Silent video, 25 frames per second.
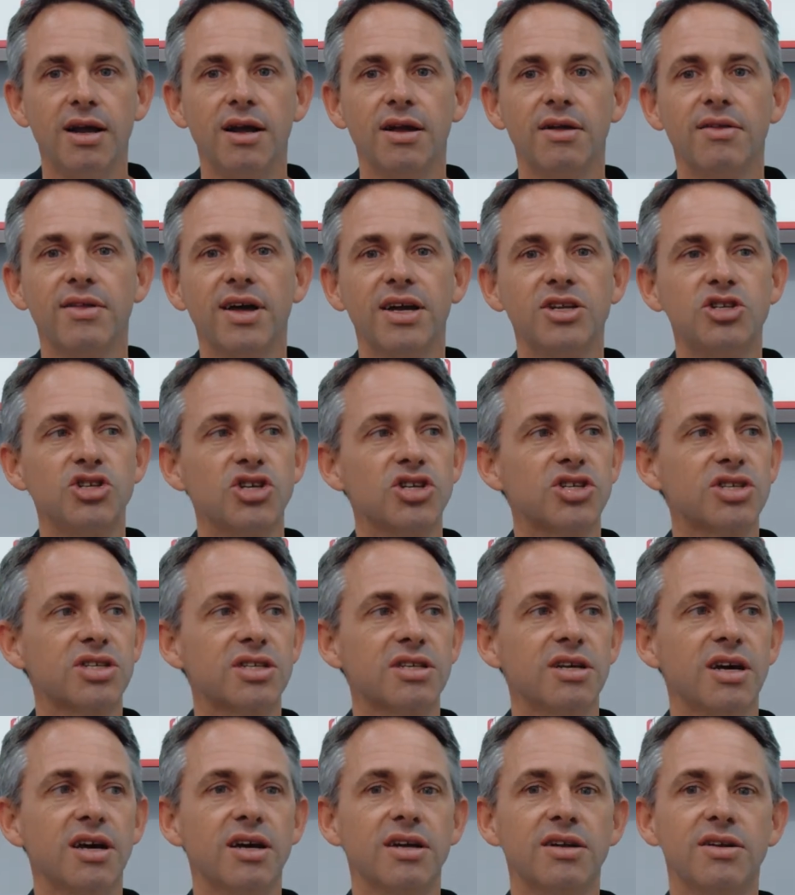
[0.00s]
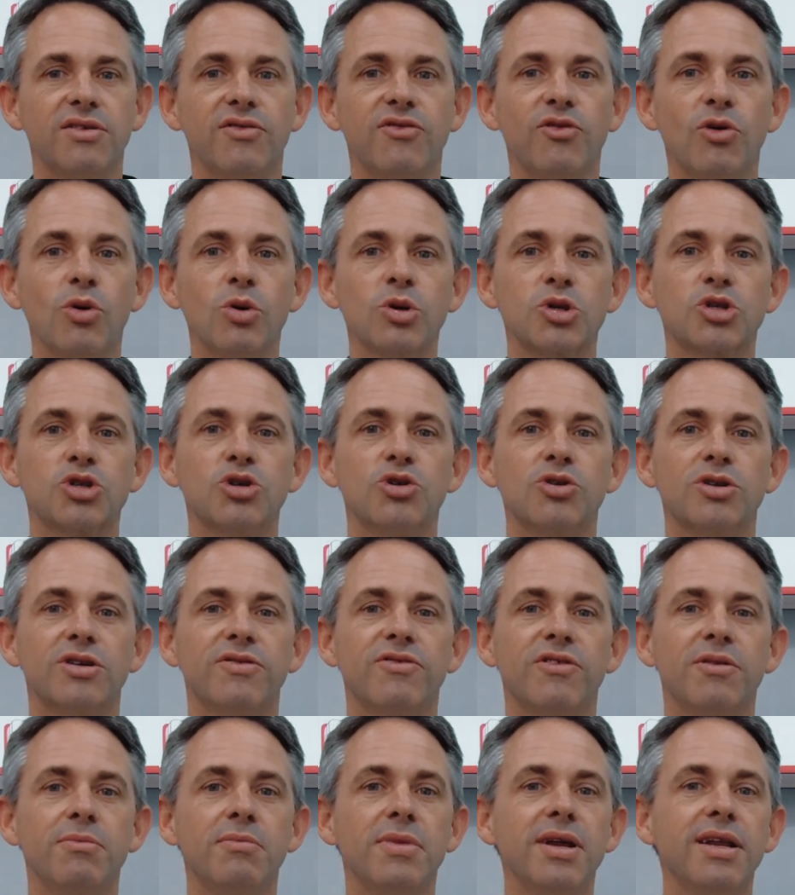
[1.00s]
They just fall short
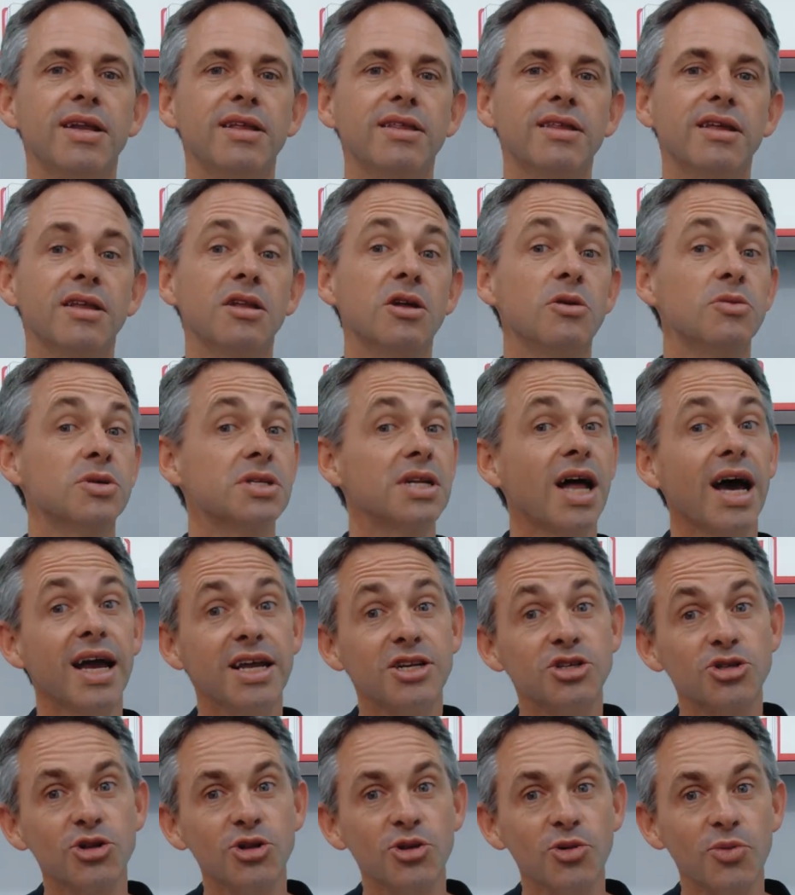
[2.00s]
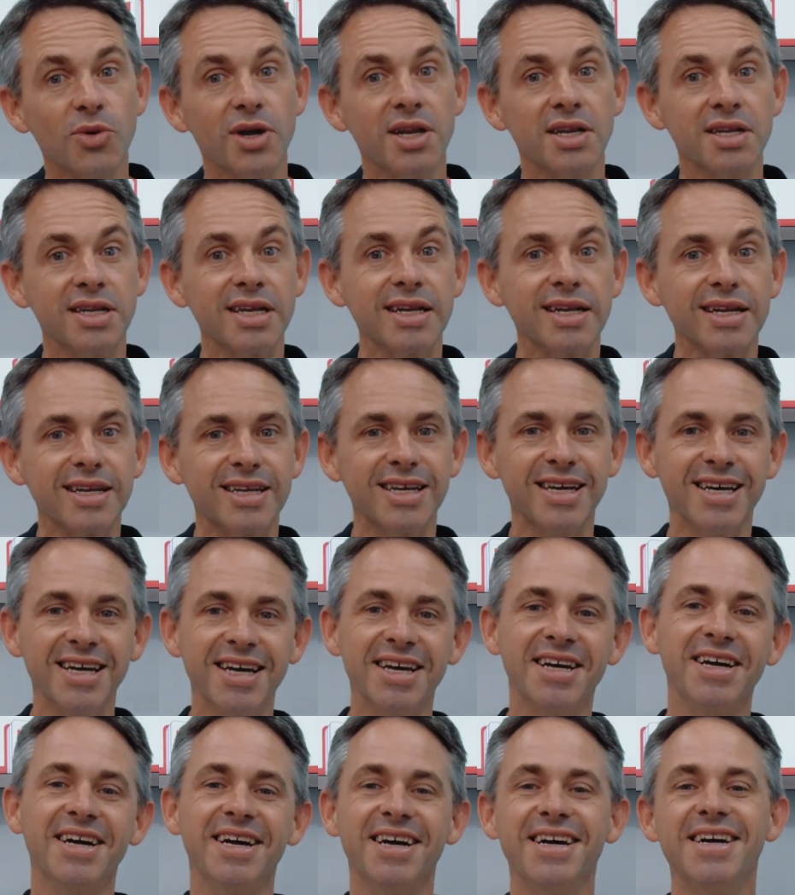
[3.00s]
of admitting that there was an angel that went and did
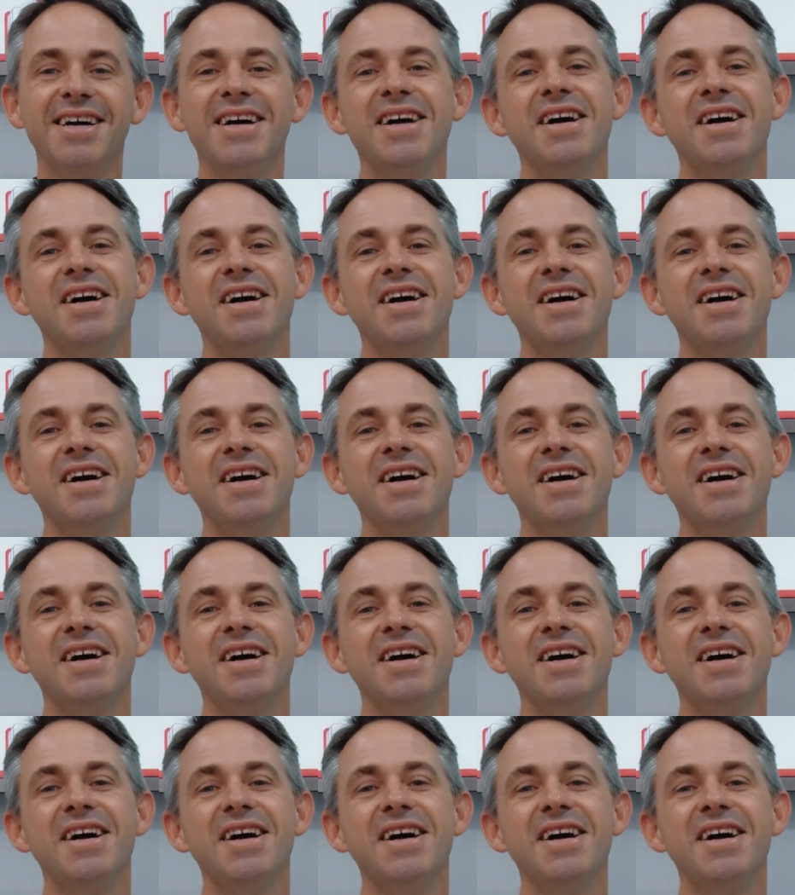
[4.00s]
it.